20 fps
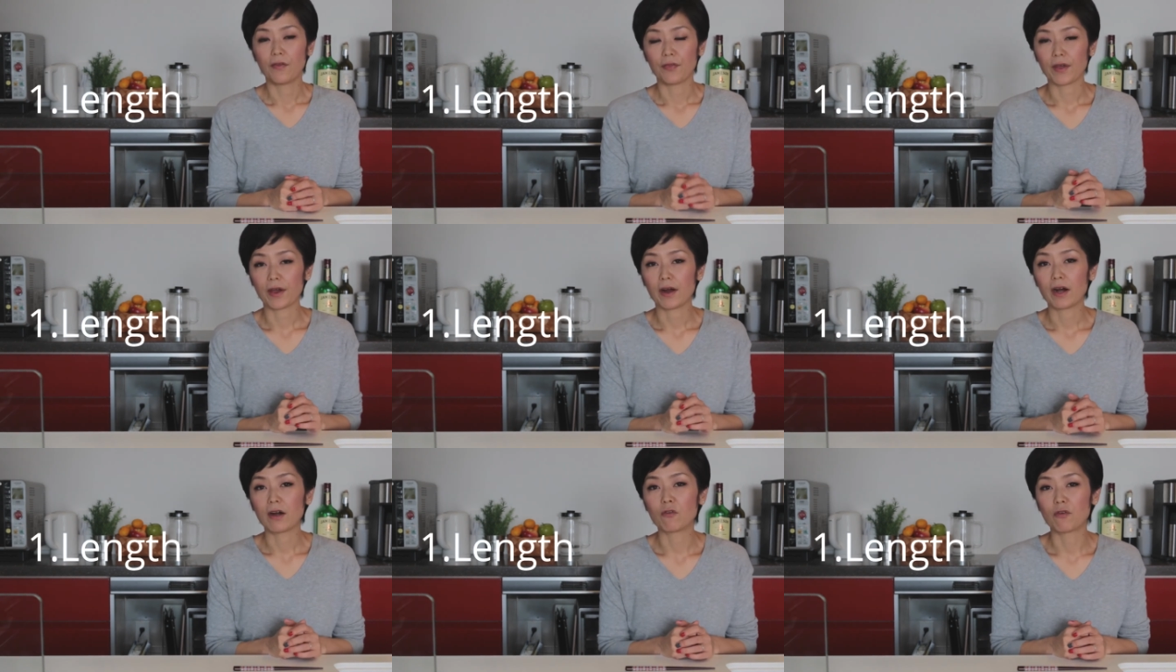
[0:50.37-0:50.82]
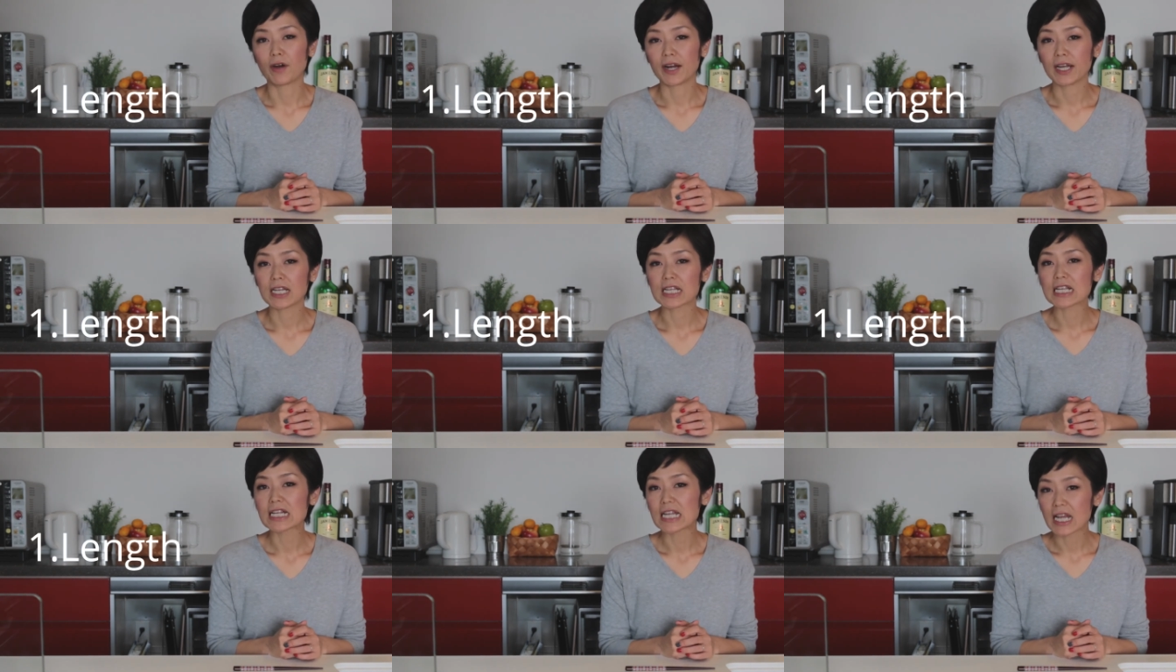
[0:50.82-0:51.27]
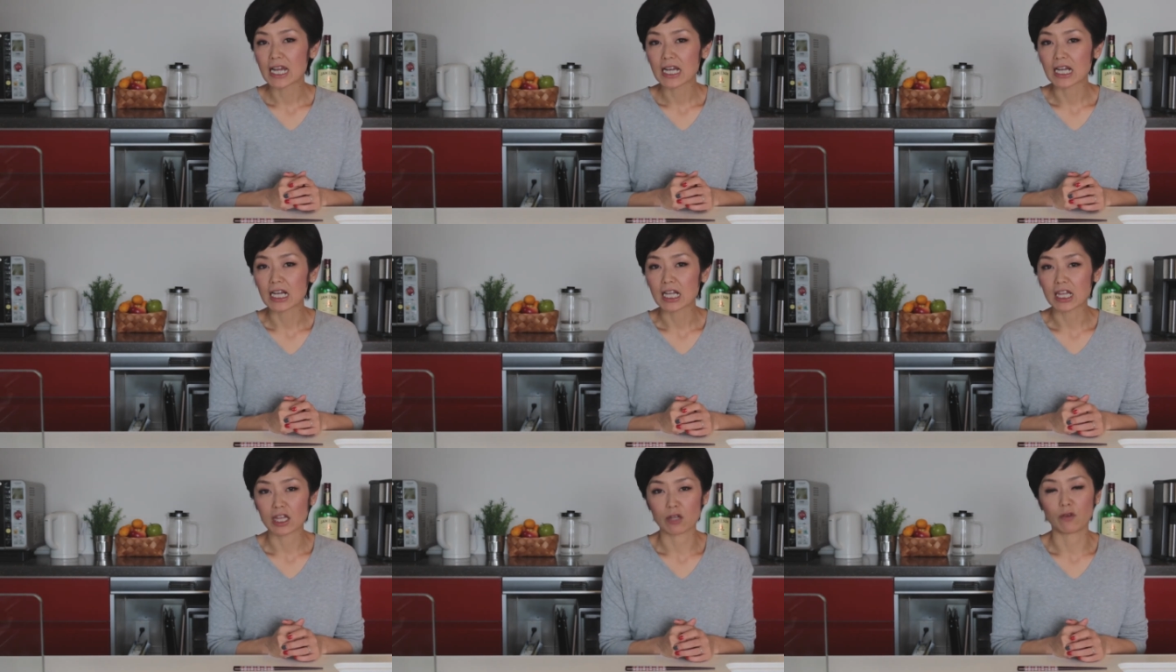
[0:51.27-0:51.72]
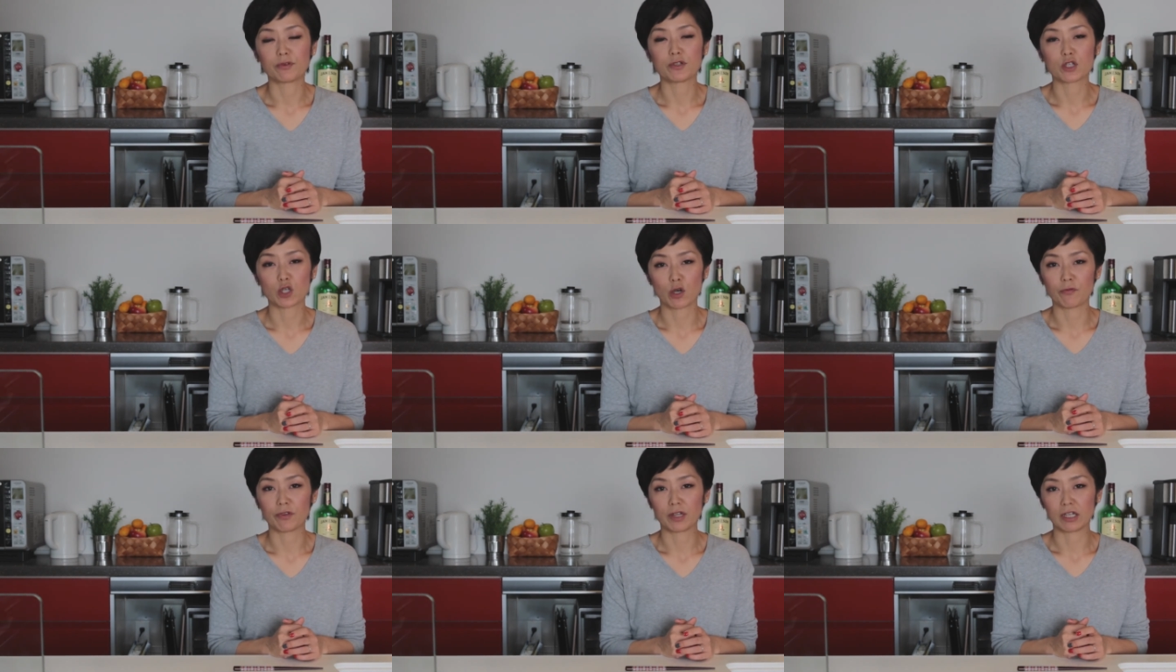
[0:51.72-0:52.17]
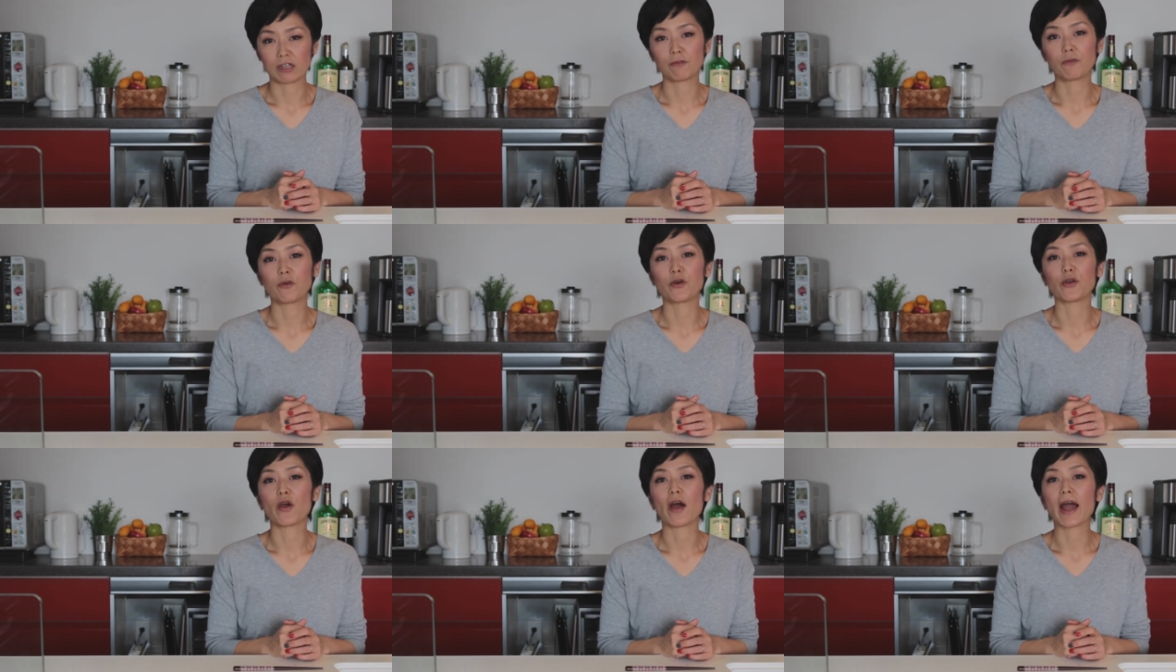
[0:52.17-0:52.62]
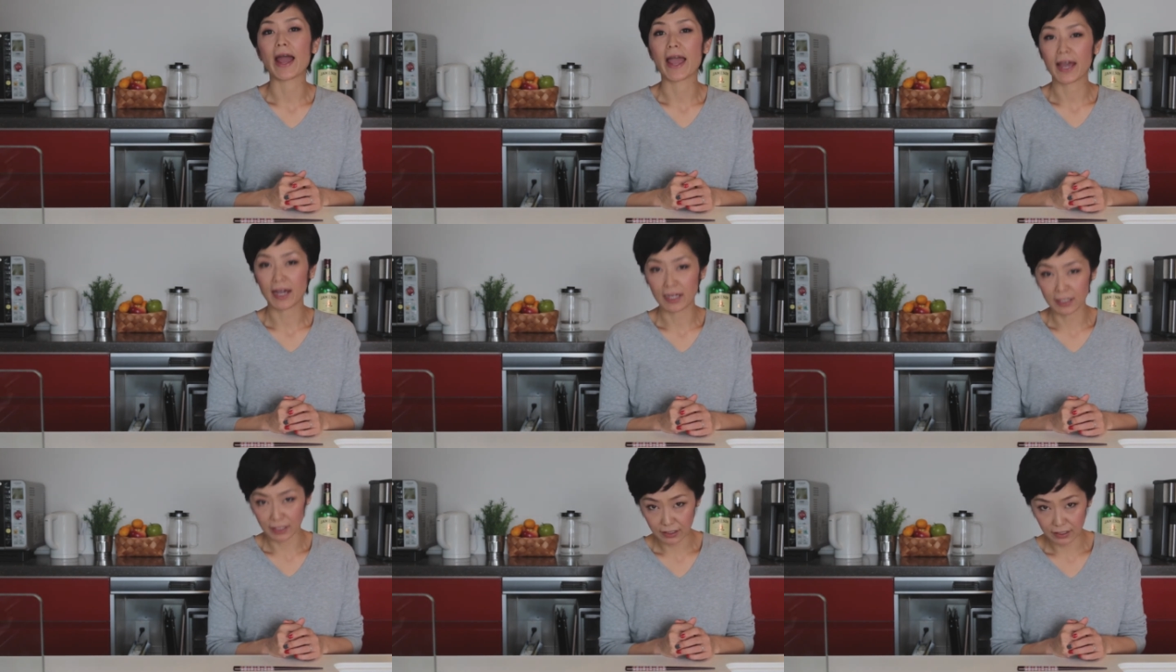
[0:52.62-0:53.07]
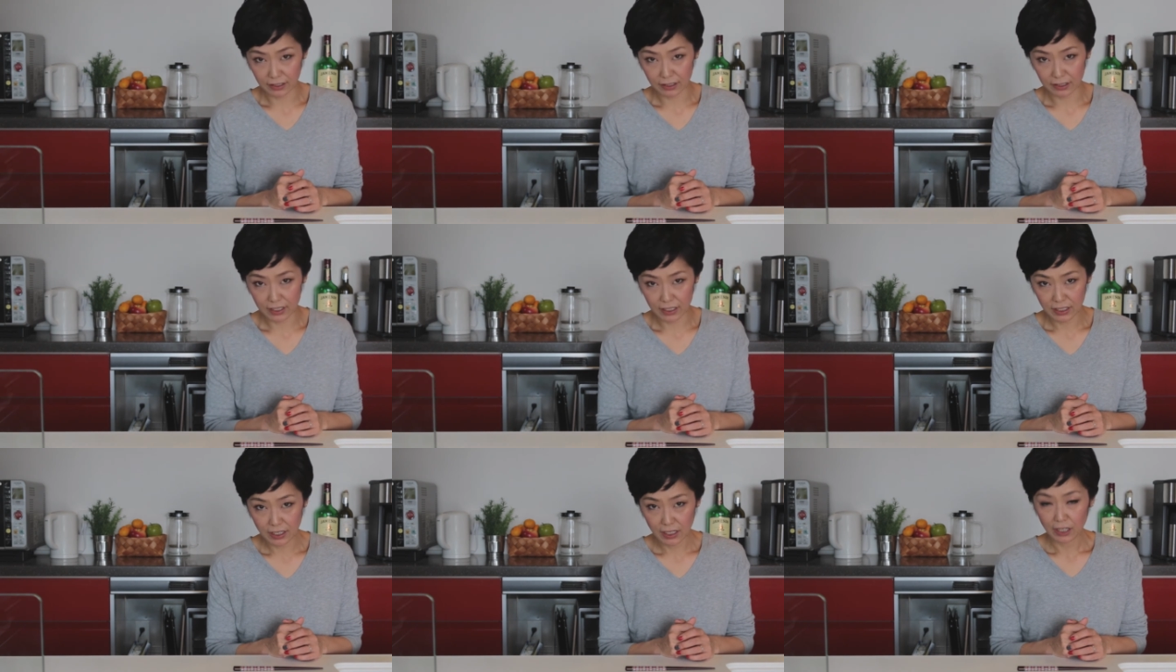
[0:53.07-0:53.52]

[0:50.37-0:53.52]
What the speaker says: There are right lengths of chopstick for your hand.